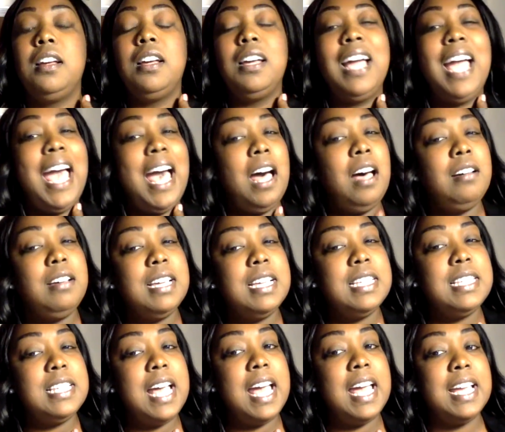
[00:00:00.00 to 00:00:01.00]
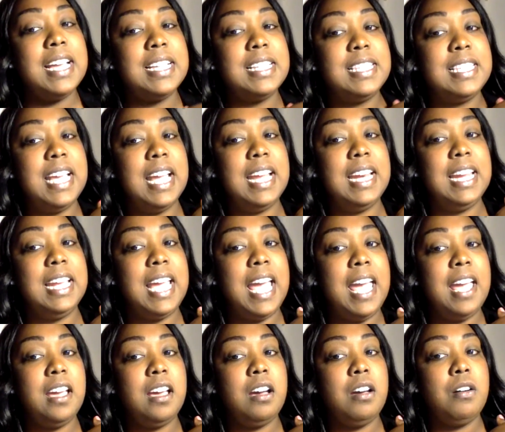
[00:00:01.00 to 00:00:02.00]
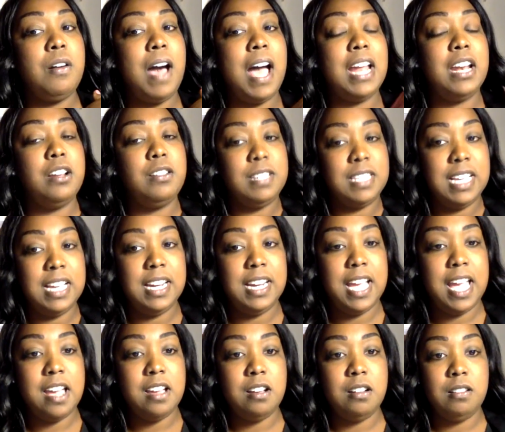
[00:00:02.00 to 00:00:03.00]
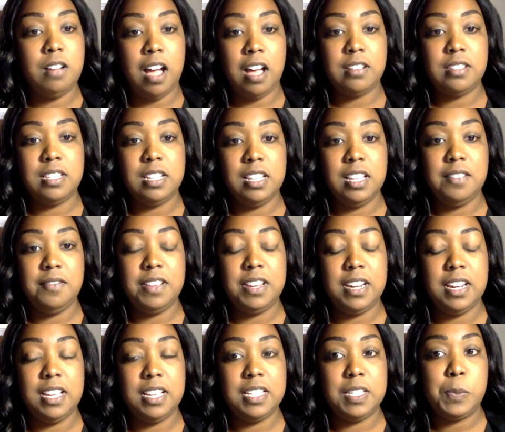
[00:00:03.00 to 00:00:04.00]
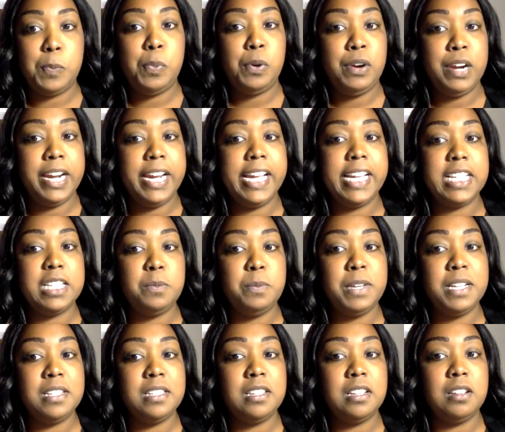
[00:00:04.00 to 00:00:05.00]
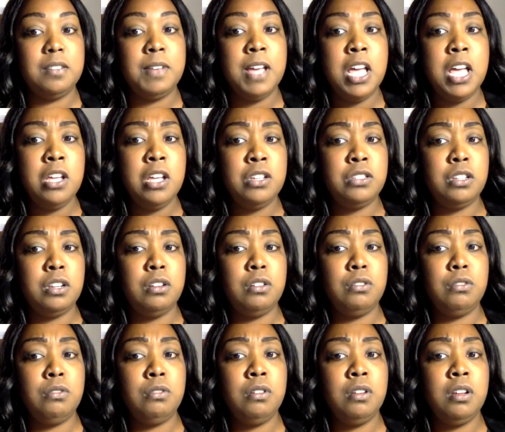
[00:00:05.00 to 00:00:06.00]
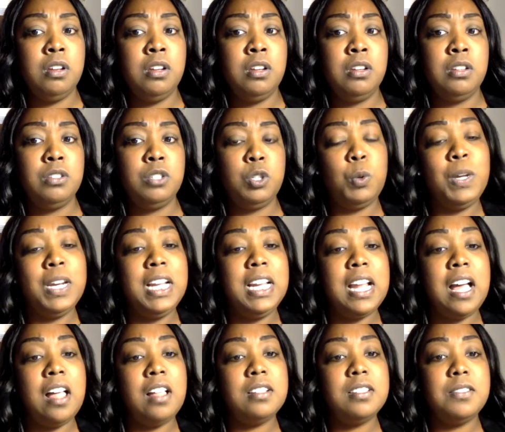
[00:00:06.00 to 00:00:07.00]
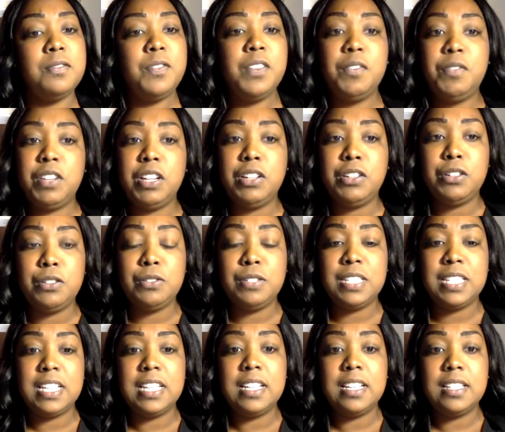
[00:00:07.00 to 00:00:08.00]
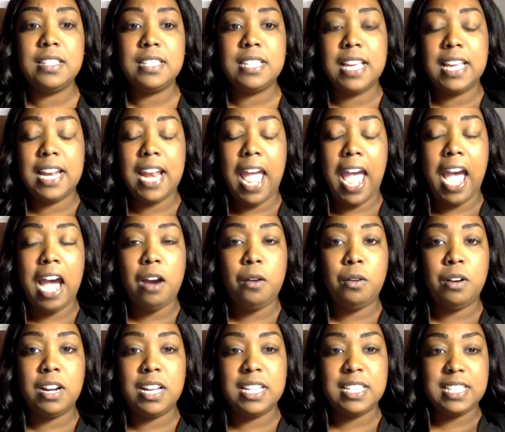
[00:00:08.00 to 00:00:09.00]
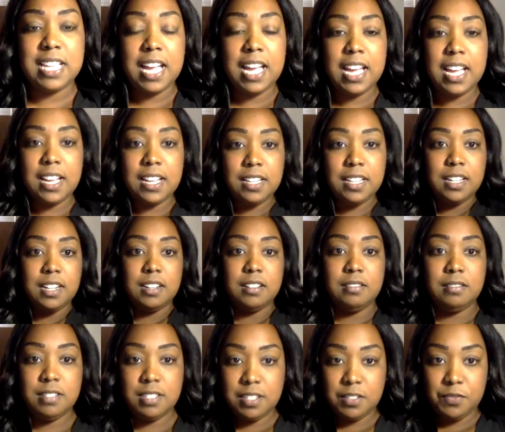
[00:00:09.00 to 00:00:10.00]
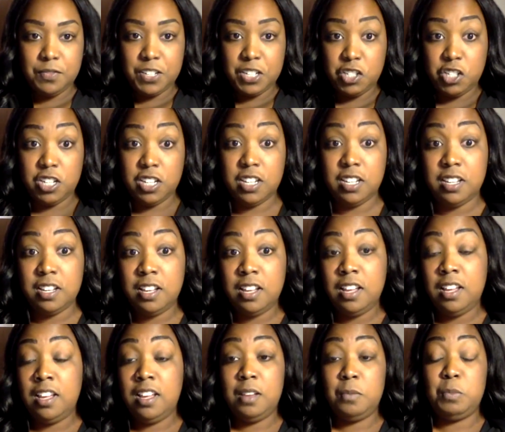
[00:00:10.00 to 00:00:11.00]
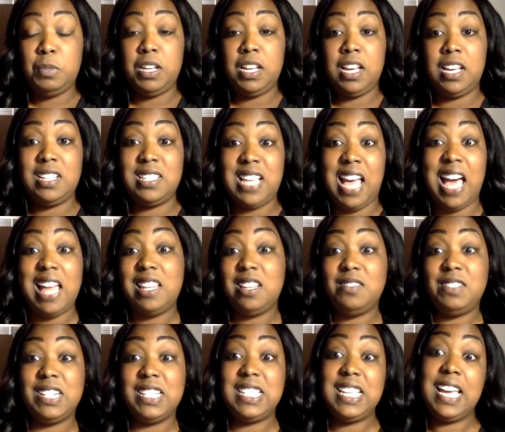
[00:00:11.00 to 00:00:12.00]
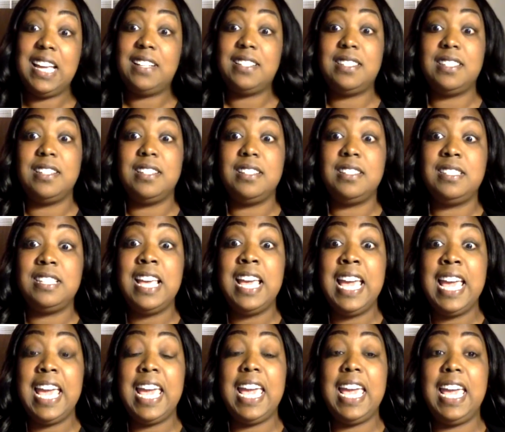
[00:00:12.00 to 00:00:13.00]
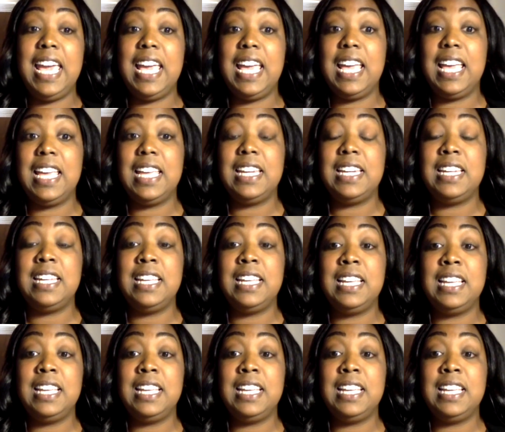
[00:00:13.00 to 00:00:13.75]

how is that in San Diego? I know San Diego cost of living is pretty expensive. So $20.52 an hour, is that, sufficient? Because I live in Texas, and